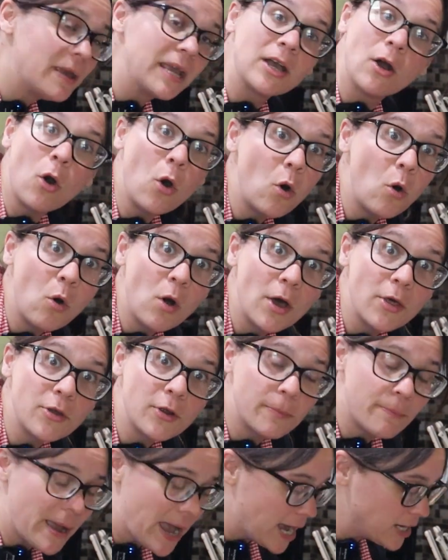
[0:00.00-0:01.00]
make a whole
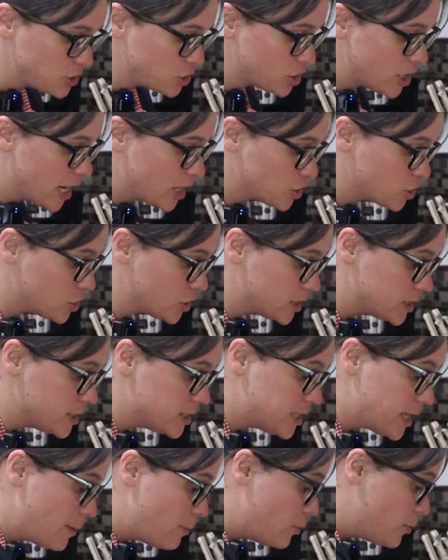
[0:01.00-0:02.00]
other batch and actually
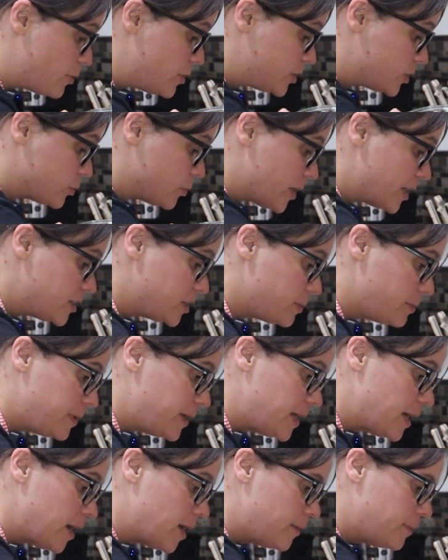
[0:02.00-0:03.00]
double this
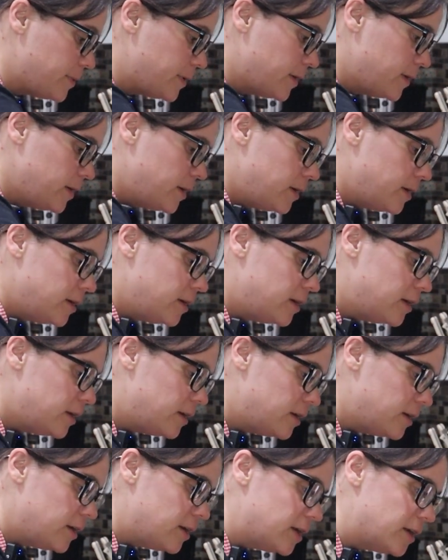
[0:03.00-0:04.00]
recipe up
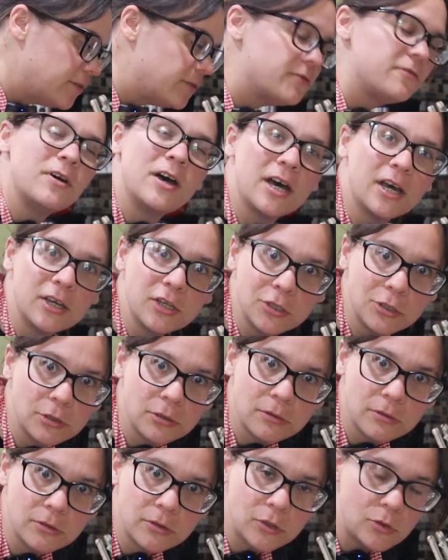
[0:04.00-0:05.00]
if
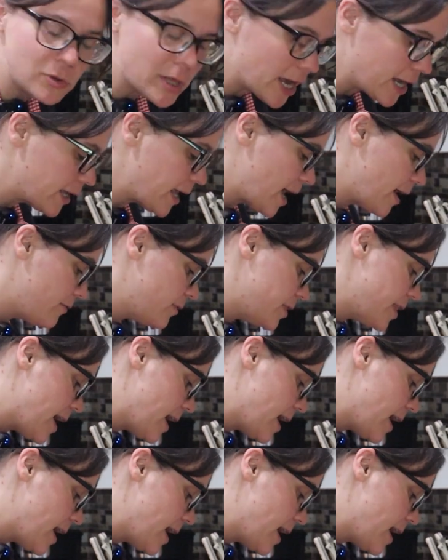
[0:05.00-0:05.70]
you like having